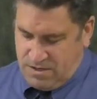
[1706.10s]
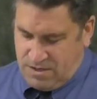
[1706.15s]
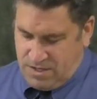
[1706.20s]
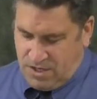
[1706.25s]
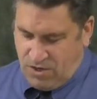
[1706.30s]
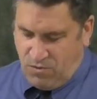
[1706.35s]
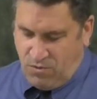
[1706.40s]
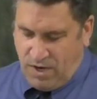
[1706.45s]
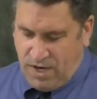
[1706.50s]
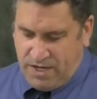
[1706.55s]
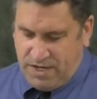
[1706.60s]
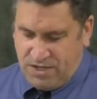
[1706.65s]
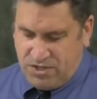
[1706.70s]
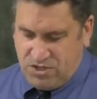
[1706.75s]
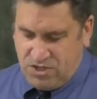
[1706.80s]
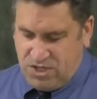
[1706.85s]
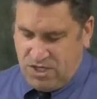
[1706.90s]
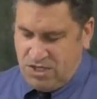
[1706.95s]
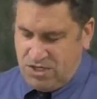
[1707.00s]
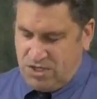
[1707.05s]
Now, why did
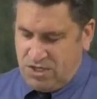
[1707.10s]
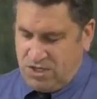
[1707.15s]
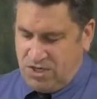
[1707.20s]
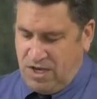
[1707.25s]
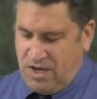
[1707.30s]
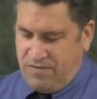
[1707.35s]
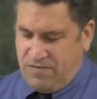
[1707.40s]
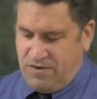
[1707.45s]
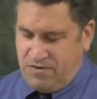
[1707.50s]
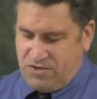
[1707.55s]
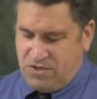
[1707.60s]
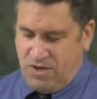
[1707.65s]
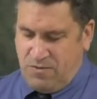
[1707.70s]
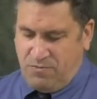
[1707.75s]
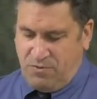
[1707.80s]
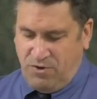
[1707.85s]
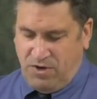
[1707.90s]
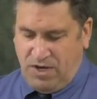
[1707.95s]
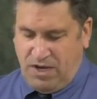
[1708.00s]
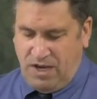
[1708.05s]
Jesus have to
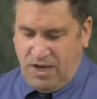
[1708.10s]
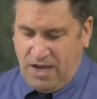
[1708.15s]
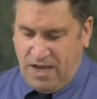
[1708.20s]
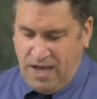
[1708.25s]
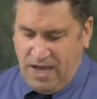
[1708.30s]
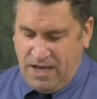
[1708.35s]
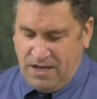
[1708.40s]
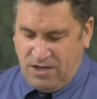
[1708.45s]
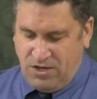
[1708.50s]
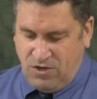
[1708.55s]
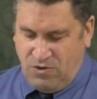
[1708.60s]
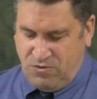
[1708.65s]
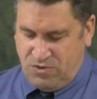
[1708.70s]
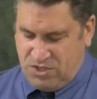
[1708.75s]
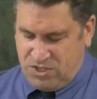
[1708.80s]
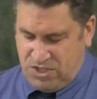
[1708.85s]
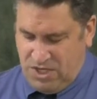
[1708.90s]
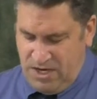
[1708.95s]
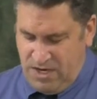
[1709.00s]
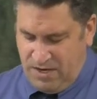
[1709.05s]
suffer? He had no
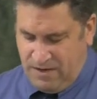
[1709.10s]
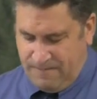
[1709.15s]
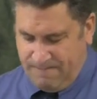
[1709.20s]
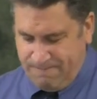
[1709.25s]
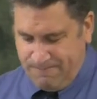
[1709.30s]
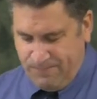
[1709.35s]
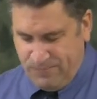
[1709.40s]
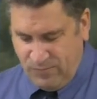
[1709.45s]
sin.